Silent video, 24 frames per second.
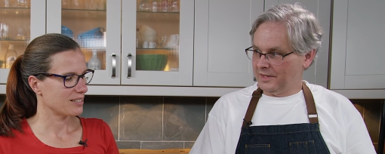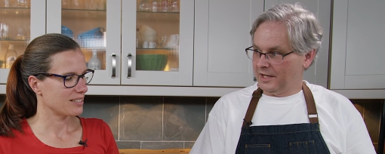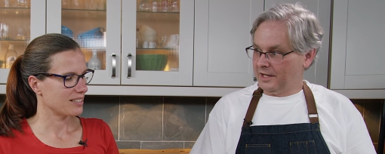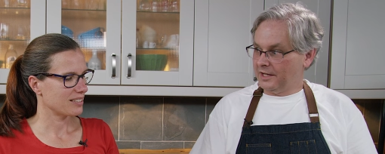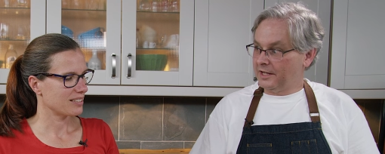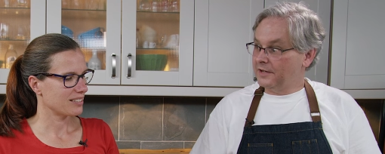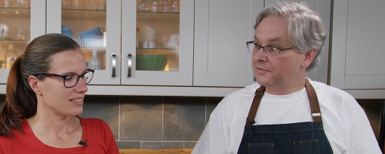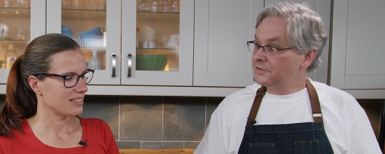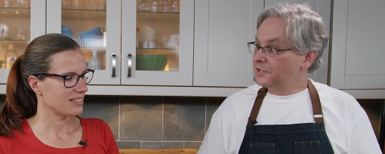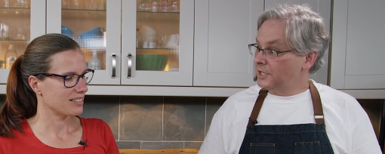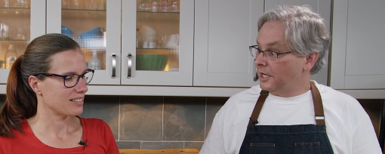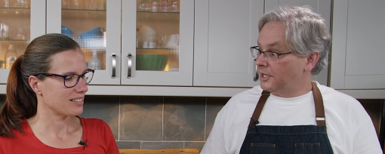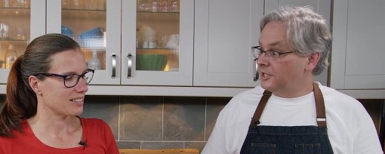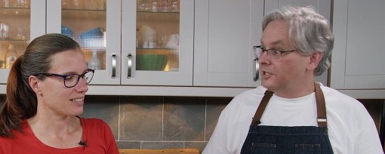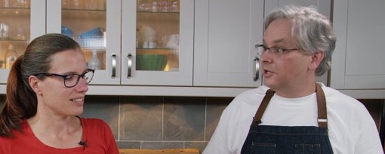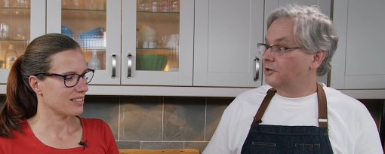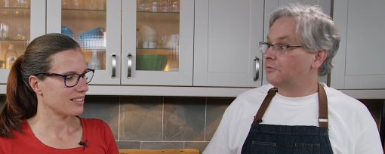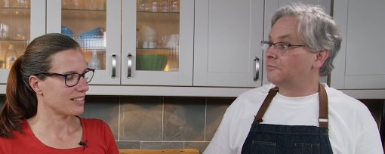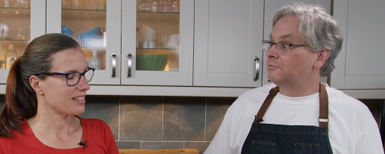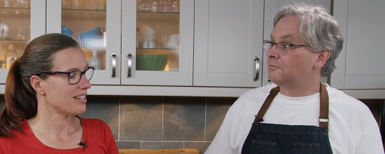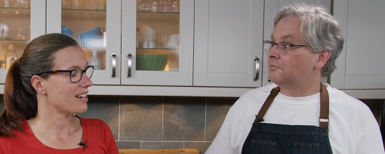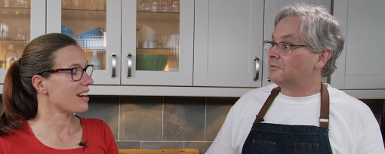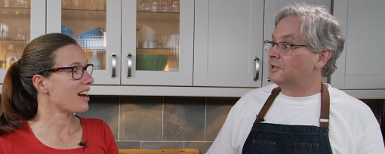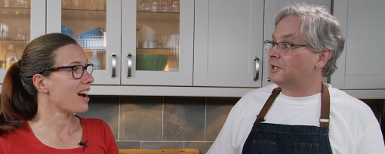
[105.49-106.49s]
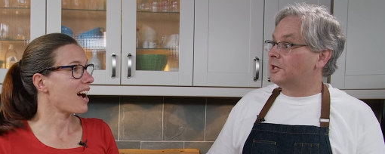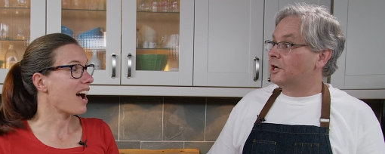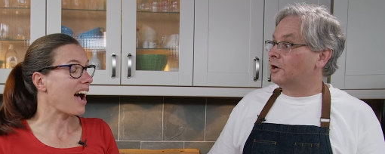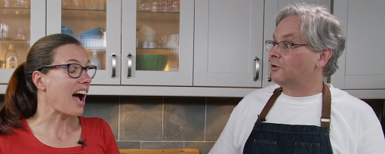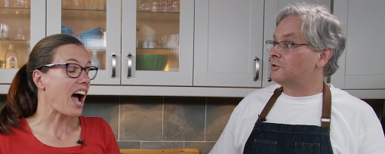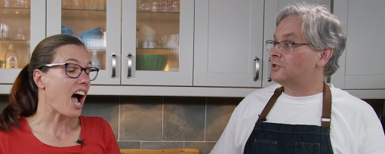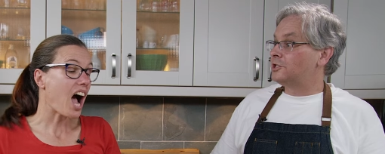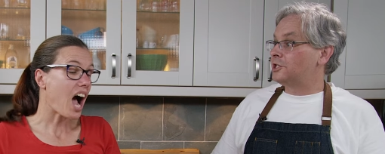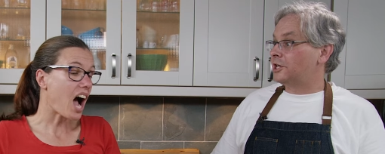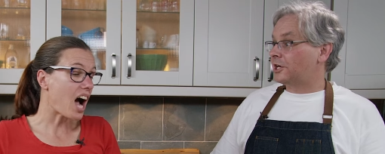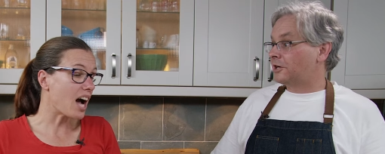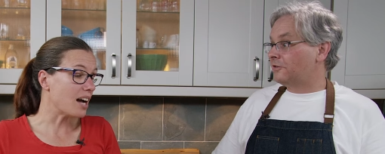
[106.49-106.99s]
Speaker 1: Like I've, you know, you know,
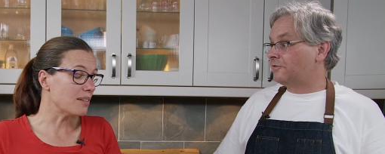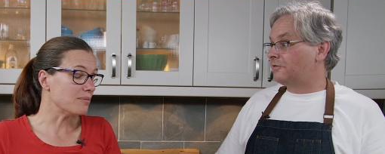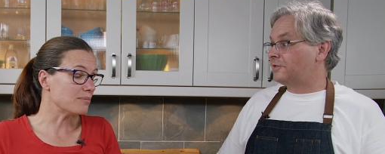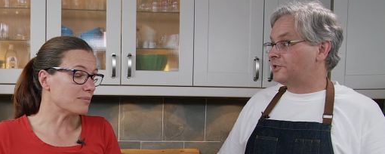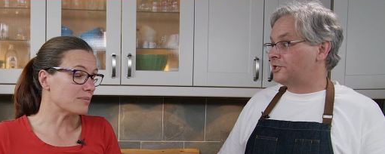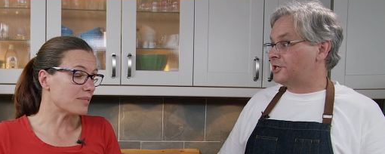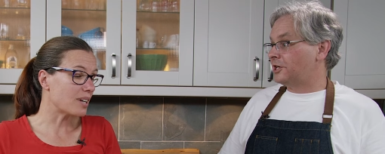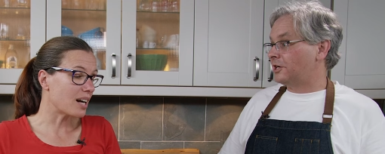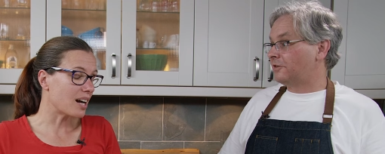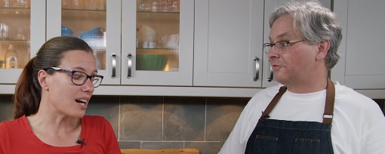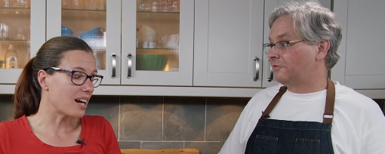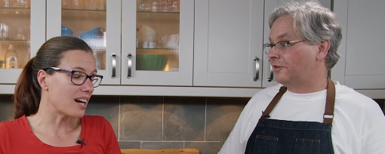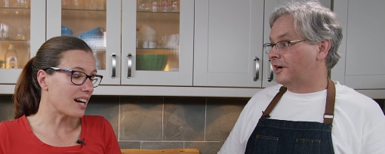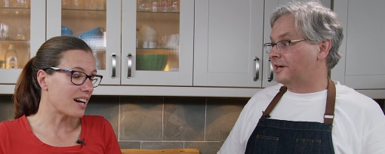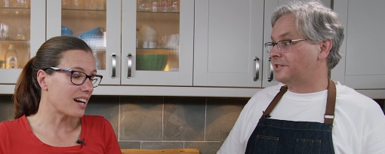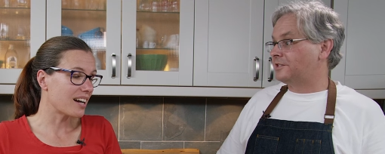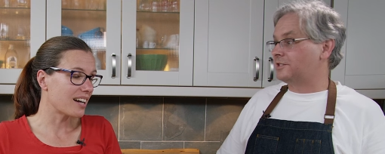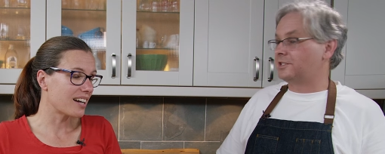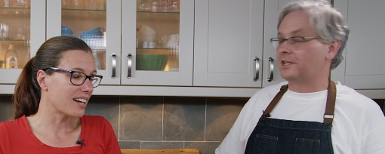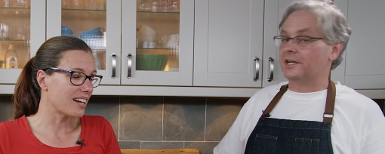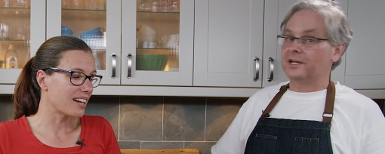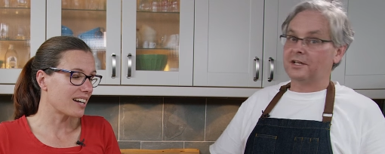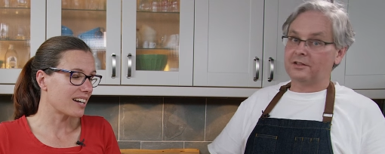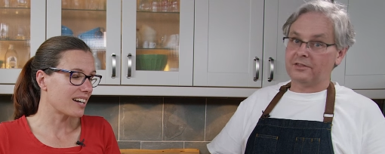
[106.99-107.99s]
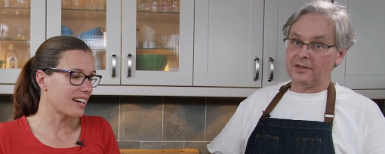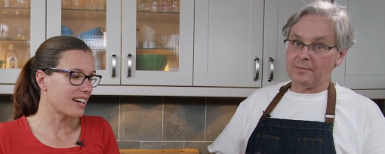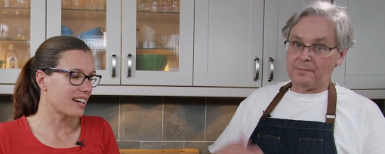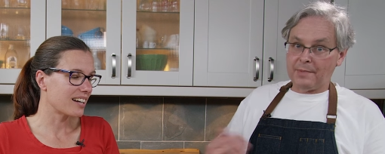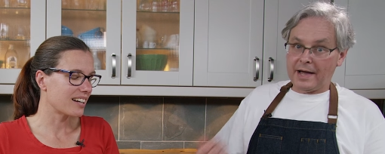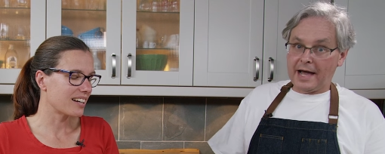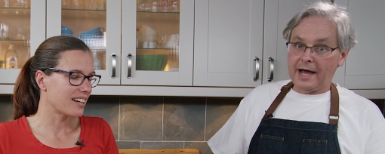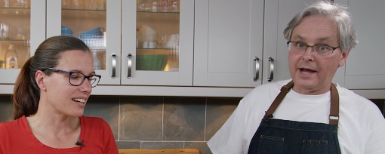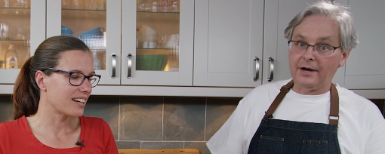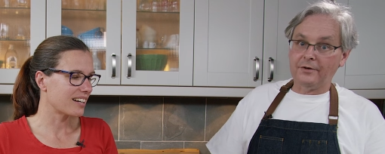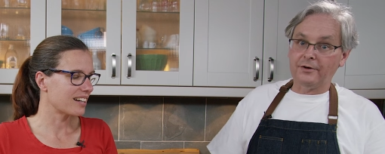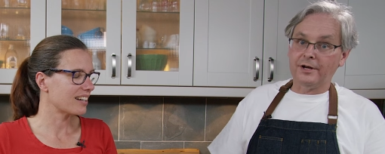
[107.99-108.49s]
chicken, chicken fried steak. They
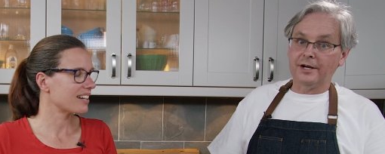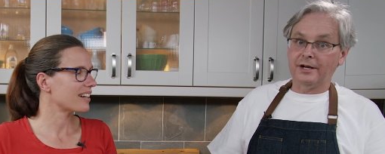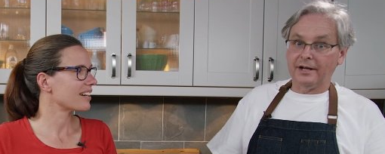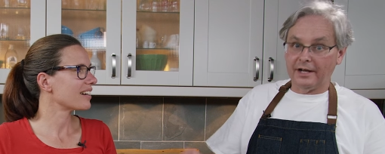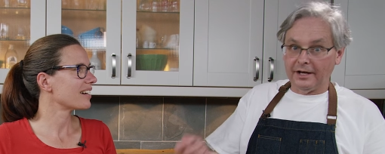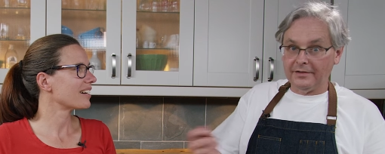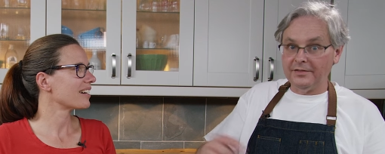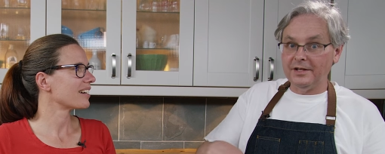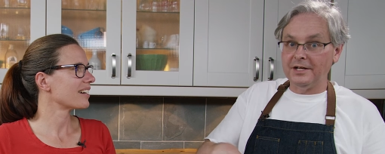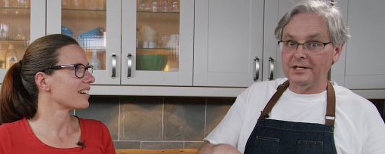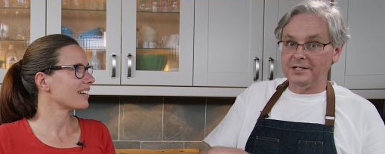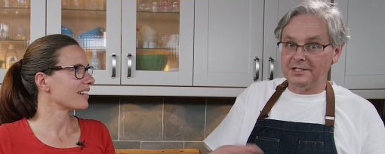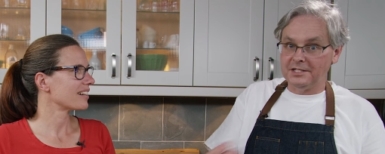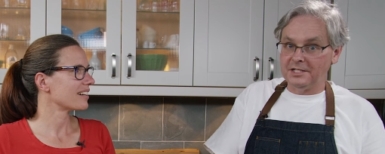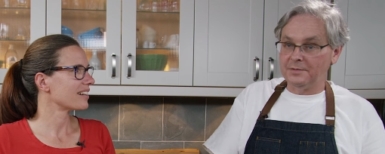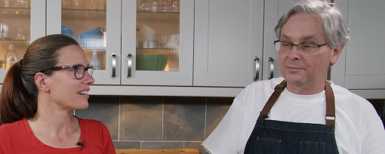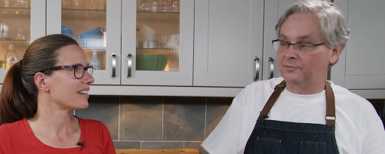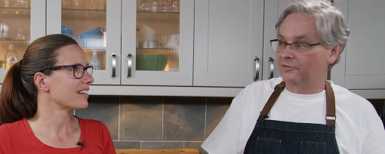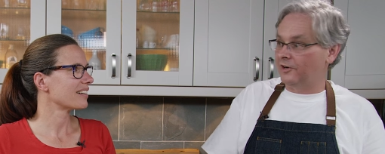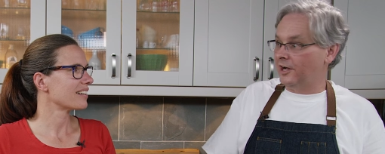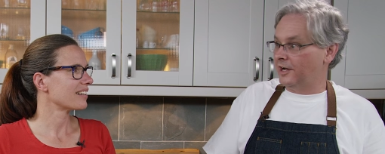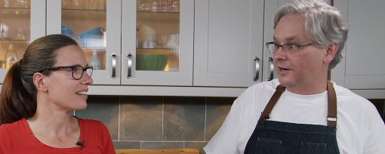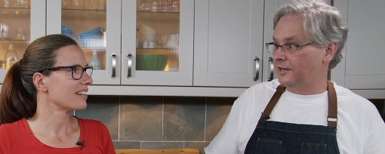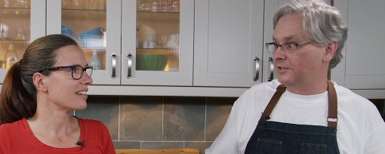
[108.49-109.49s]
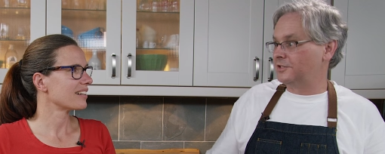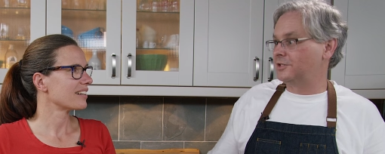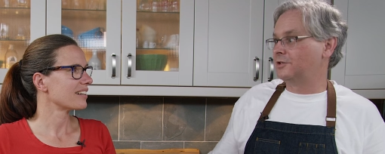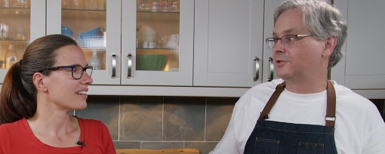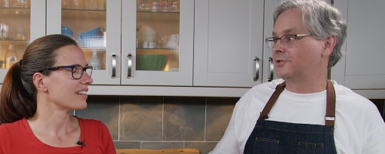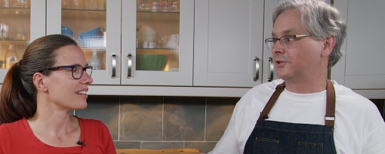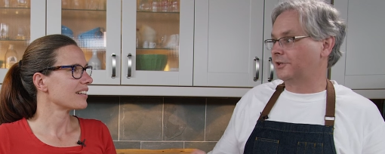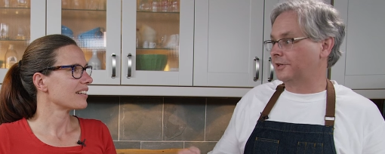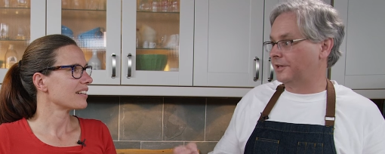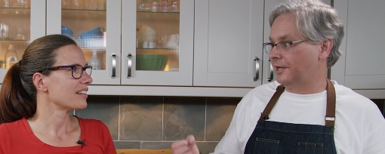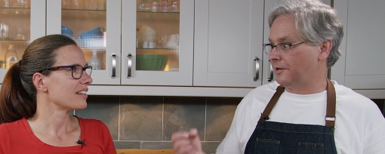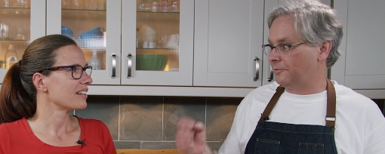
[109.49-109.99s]
batter it and then deep fry it. And it's
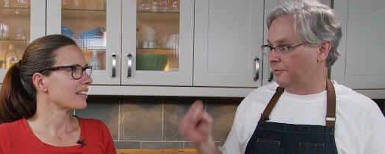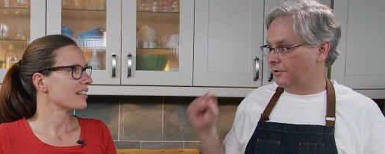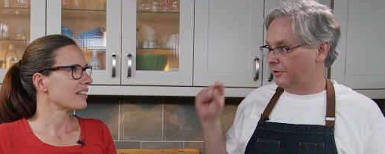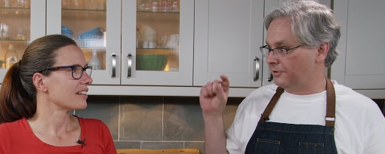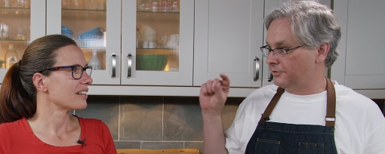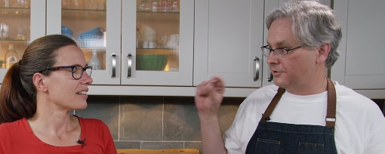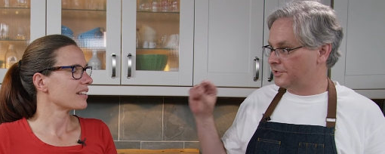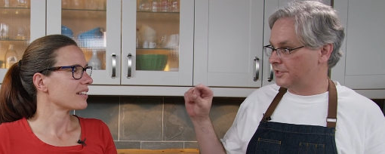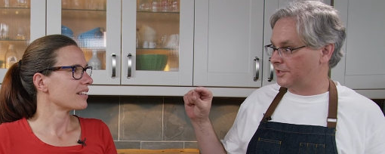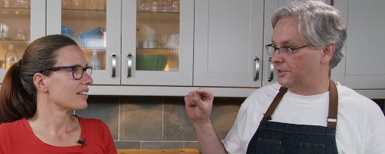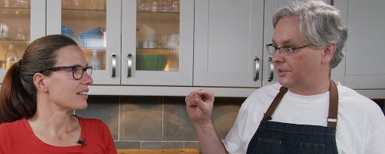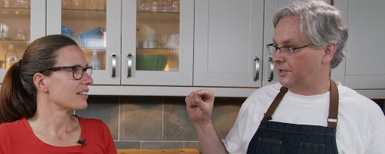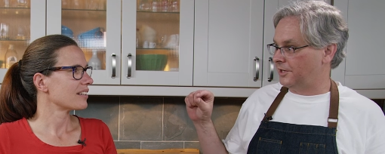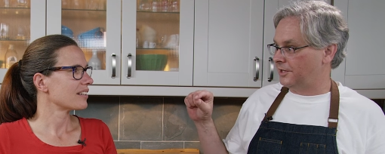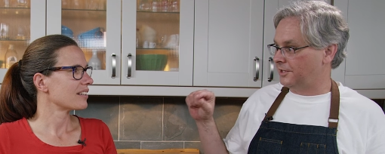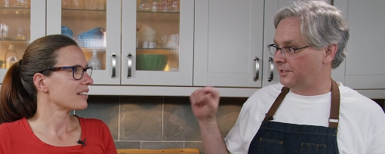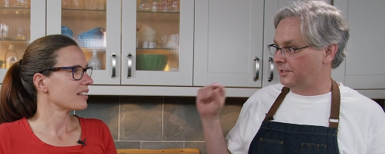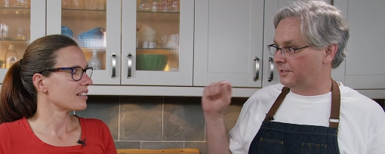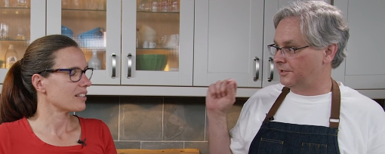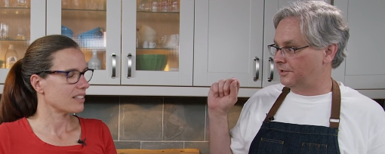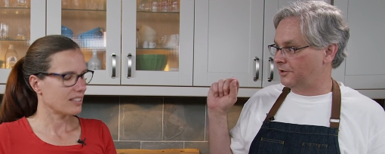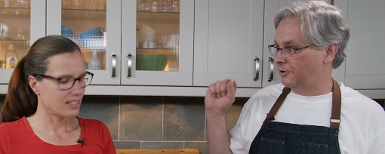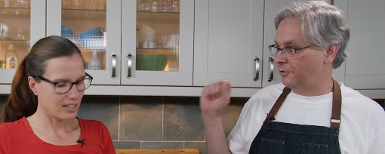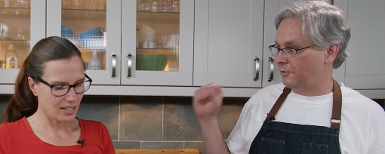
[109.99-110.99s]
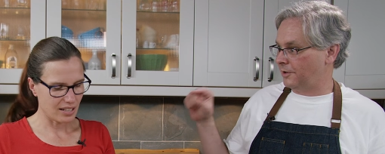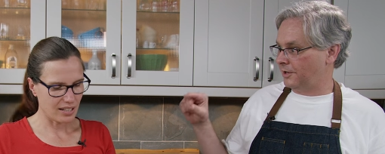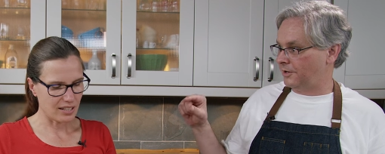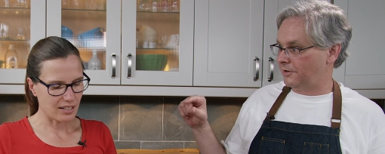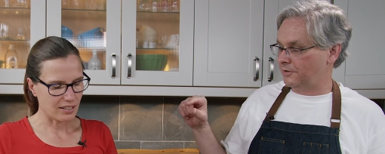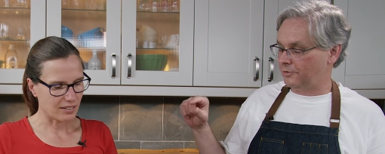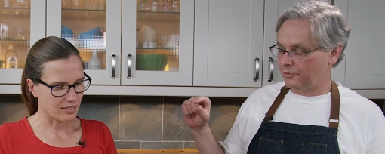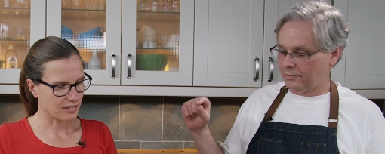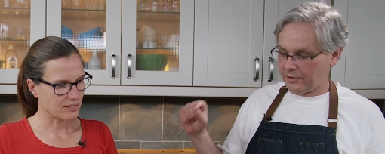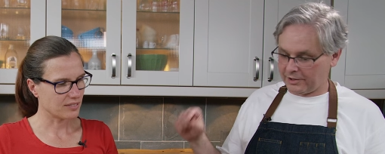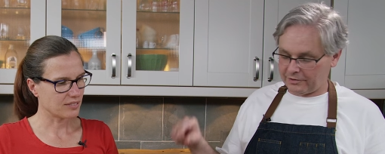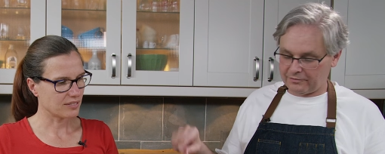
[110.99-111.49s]
usually like one of those thin, quick,
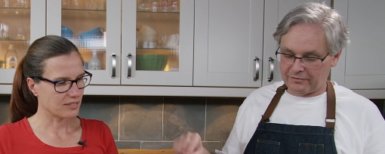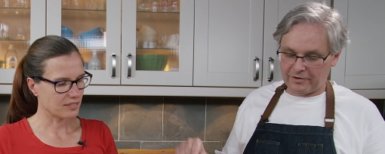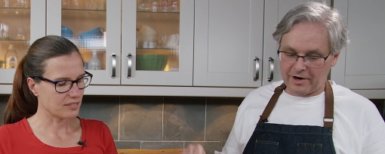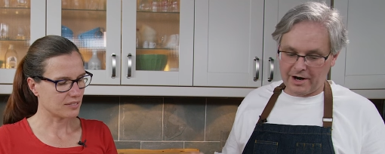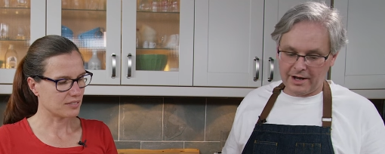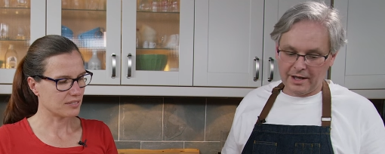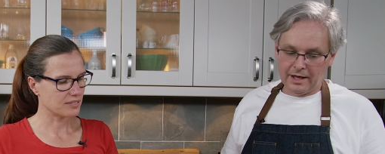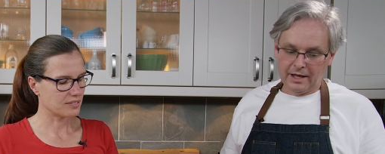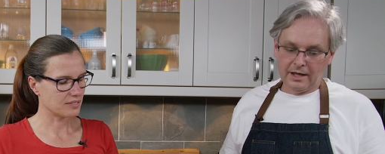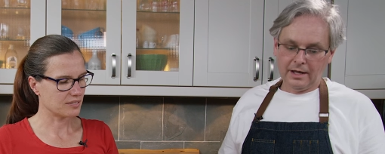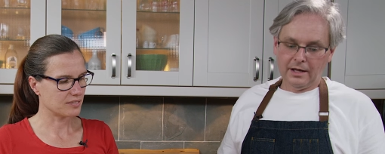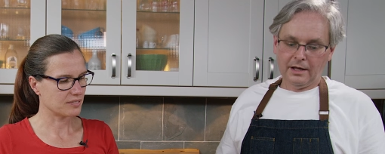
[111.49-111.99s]
yeah. quick fry.